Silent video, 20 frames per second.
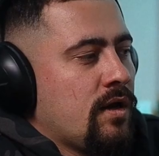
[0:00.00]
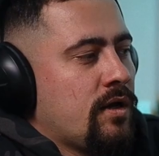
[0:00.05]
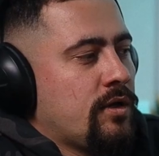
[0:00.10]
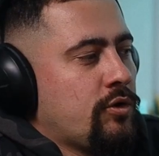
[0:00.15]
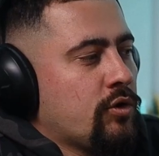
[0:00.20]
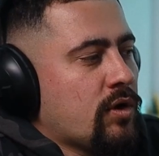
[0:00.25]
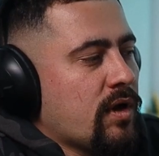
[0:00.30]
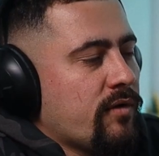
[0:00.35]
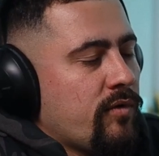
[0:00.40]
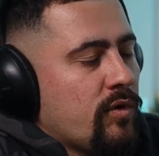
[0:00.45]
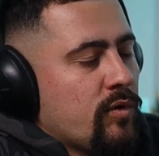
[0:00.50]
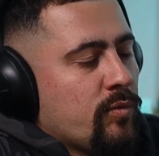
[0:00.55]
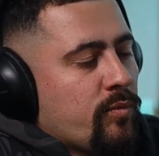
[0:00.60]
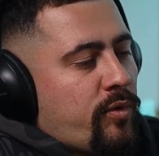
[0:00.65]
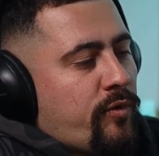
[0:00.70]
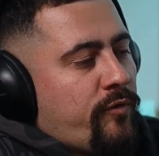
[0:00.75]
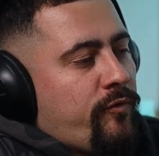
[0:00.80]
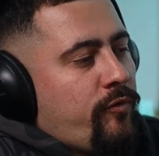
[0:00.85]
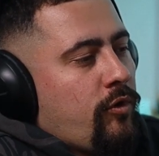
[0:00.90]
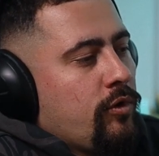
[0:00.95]
You have in
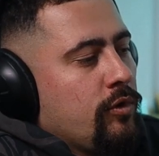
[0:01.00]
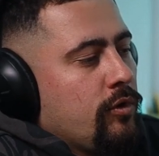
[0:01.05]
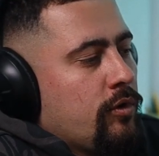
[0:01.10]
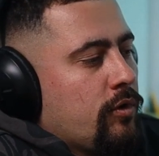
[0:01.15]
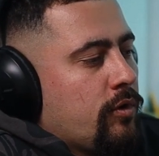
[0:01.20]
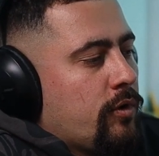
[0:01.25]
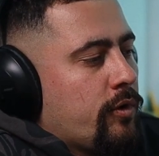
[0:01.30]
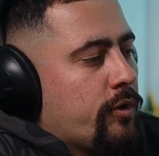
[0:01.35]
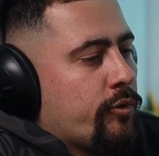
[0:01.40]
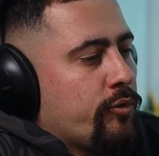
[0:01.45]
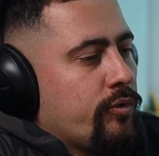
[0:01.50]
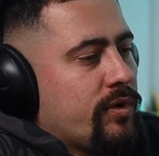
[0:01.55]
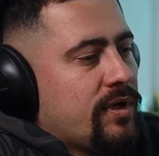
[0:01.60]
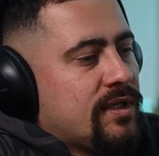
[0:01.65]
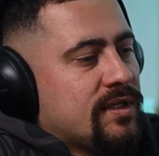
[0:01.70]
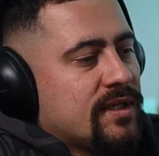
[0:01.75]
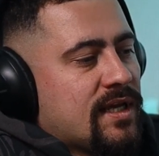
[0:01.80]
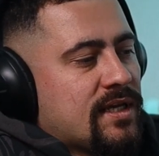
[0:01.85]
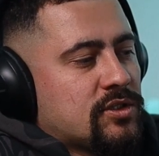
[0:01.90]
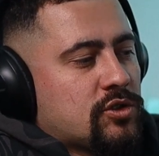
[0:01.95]
portfolio
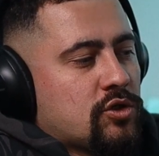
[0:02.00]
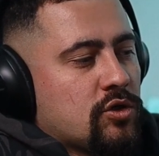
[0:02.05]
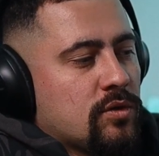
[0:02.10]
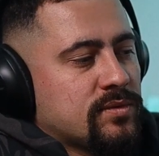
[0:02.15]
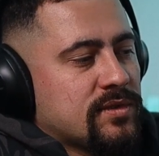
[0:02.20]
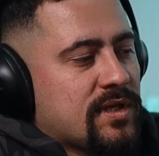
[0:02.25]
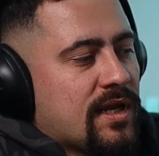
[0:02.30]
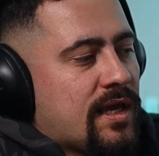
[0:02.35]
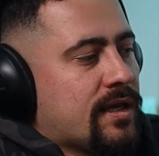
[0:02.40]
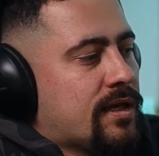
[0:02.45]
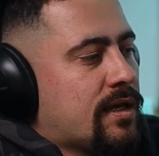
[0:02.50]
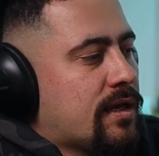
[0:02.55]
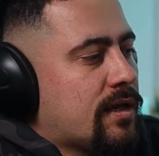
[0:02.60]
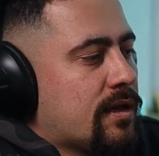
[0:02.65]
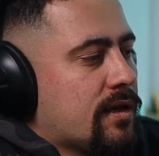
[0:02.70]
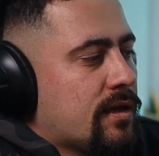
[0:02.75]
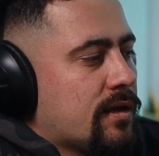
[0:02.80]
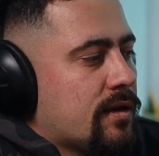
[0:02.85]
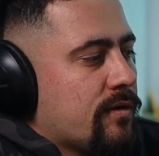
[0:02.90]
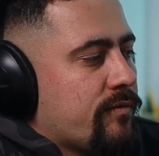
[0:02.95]
really nice jobs like
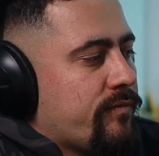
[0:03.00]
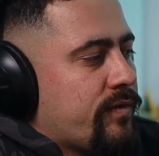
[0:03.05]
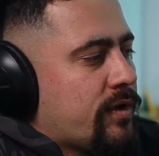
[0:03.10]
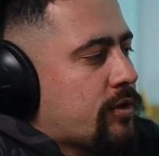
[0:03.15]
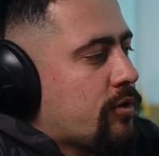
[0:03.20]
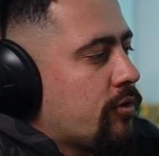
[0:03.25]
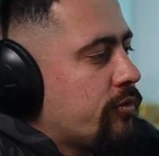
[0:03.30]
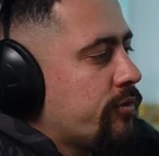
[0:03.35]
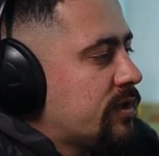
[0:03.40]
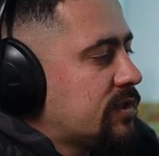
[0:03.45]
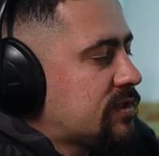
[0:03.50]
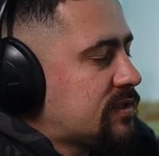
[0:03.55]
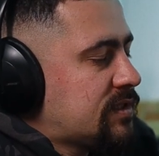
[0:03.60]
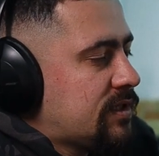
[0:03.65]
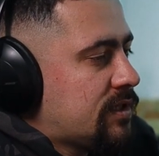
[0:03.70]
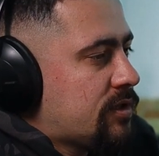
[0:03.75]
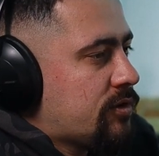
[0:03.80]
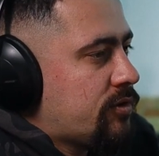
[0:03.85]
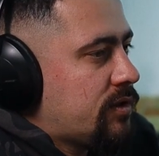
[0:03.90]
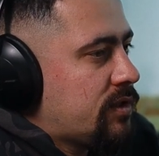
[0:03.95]
Victoria's
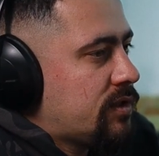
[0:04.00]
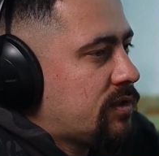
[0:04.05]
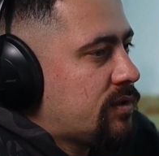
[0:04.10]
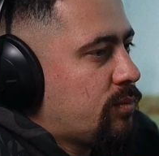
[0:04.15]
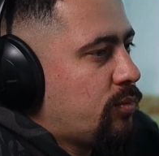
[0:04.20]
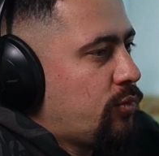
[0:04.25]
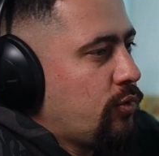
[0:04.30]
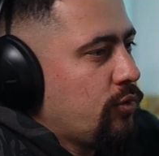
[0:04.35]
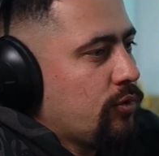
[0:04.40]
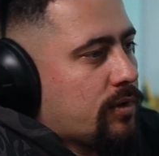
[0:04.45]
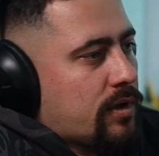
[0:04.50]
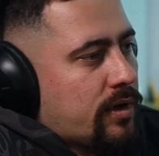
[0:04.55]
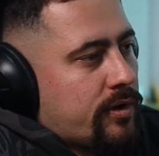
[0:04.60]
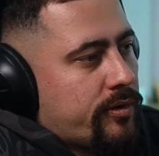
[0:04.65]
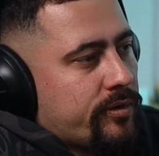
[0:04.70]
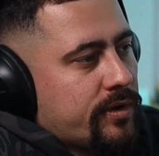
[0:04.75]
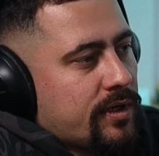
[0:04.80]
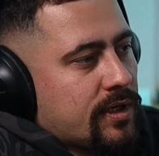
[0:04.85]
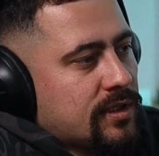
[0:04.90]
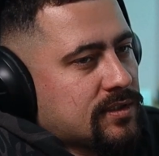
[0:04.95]
Secret,
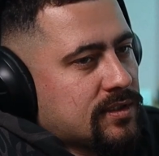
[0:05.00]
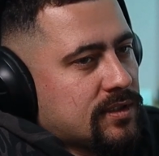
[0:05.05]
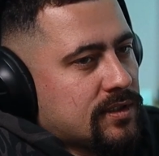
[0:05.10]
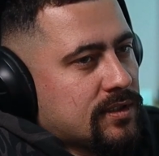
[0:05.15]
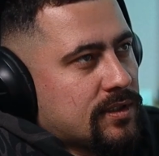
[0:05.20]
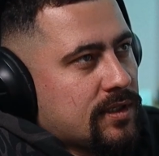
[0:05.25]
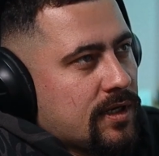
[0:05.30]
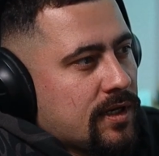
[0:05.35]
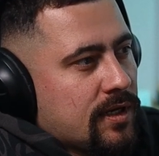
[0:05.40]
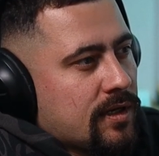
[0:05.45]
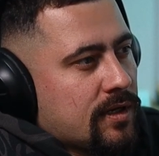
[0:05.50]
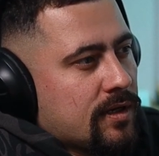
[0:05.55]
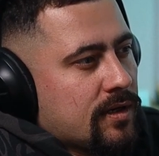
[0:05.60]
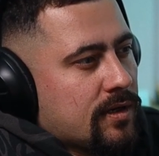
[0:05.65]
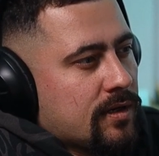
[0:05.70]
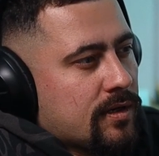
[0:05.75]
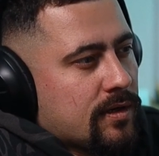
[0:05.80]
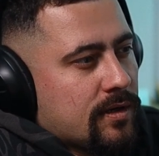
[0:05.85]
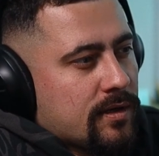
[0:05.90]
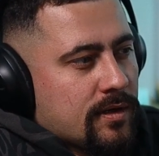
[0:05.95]
Bulgaria, I think, yeah.
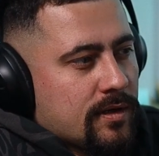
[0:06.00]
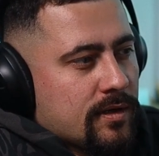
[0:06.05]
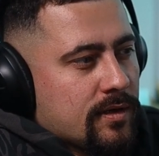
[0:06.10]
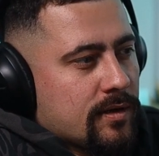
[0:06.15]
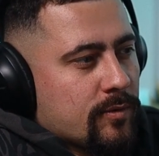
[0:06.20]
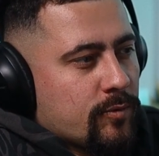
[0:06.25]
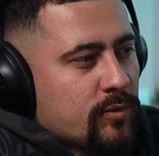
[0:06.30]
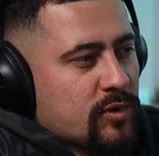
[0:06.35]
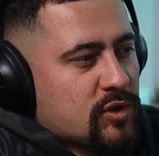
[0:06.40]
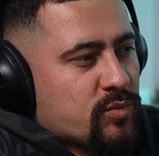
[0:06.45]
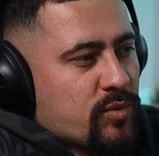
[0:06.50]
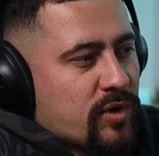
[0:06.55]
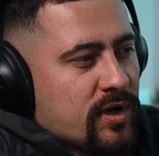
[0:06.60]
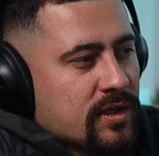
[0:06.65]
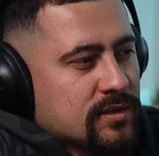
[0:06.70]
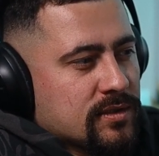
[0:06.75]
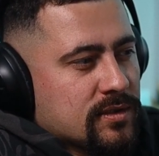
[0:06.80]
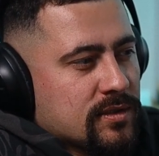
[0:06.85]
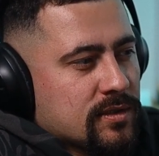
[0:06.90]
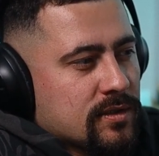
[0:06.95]
Which
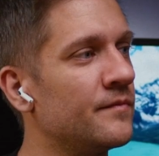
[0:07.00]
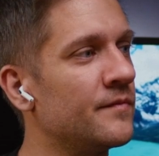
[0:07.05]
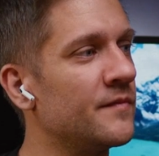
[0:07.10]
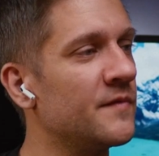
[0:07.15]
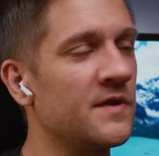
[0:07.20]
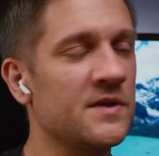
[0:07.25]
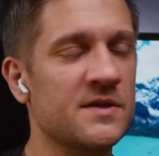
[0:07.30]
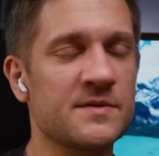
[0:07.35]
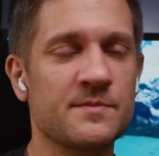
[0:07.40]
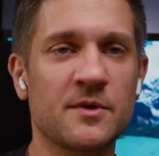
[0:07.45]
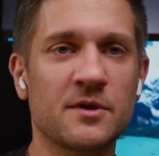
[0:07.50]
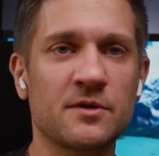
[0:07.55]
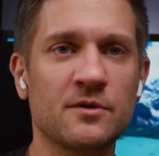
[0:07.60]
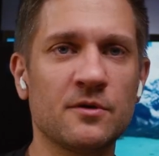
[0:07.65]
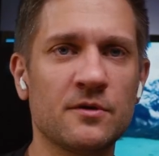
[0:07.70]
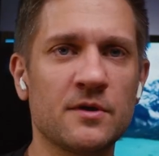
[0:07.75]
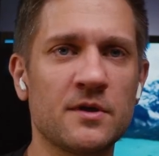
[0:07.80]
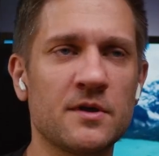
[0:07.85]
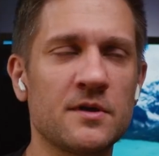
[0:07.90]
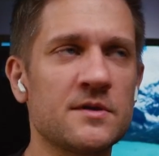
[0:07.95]
brands? There is
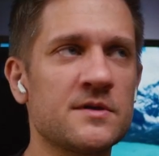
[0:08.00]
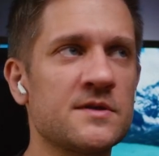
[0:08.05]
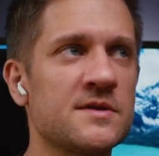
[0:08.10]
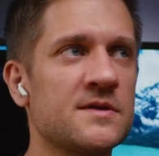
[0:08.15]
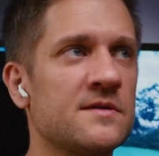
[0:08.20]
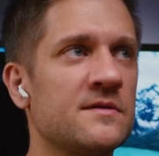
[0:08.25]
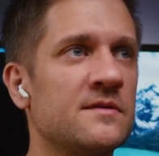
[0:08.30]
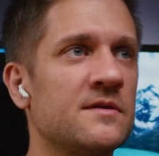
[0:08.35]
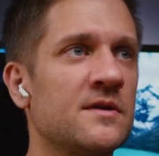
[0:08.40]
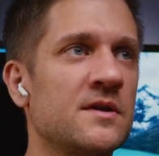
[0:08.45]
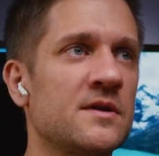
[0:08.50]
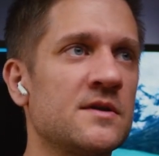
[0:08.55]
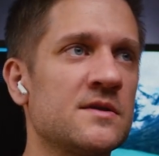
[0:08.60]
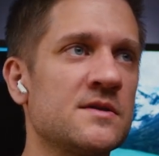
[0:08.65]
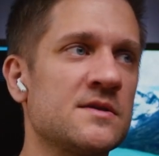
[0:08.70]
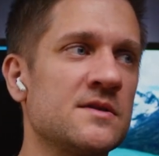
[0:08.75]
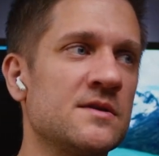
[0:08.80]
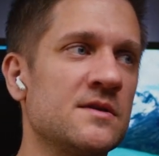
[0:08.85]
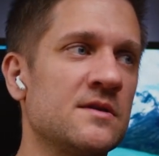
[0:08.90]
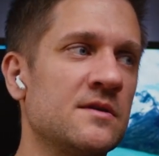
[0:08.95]
McDonald's. There
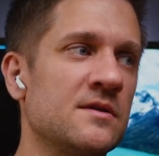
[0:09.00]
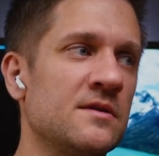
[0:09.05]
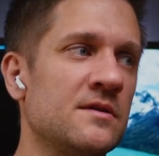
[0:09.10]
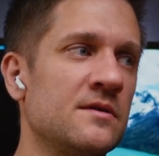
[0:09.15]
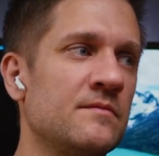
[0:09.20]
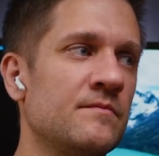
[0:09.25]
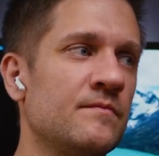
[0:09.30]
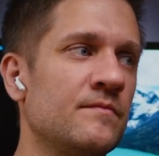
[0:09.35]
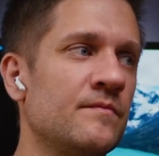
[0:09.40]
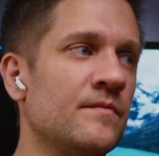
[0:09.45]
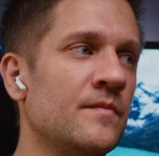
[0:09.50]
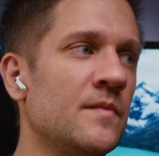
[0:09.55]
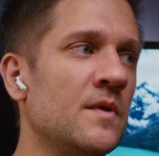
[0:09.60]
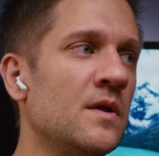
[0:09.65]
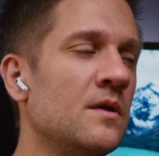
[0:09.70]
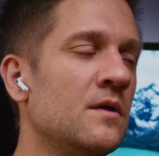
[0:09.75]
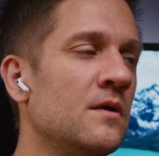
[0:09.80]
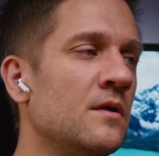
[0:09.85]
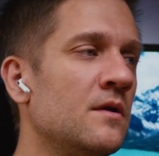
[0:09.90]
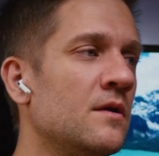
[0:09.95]
is
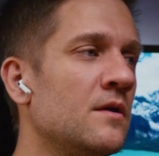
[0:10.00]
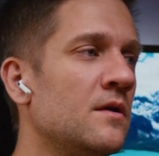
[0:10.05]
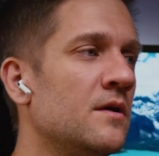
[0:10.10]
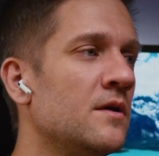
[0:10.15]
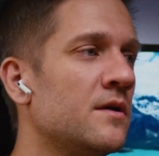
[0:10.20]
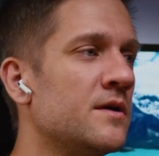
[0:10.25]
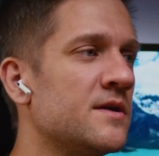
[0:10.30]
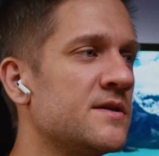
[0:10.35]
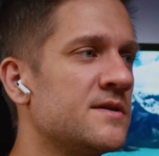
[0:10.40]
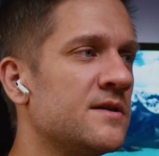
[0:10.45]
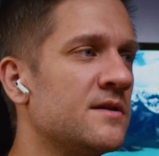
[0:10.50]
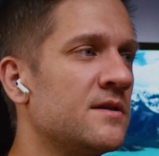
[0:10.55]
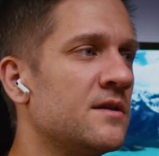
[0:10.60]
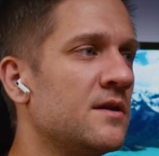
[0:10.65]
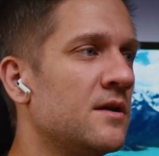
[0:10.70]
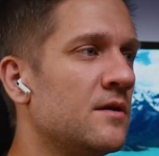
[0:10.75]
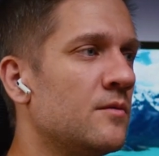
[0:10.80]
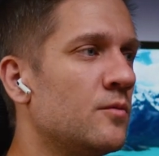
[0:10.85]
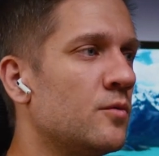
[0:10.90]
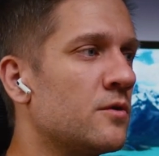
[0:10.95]
recently
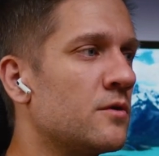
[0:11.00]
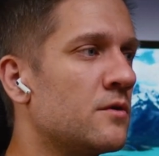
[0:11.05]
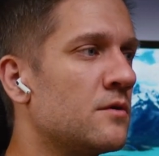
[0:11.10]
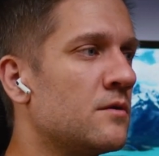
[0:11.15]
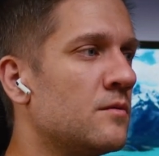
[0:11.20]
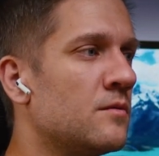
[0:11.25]
I work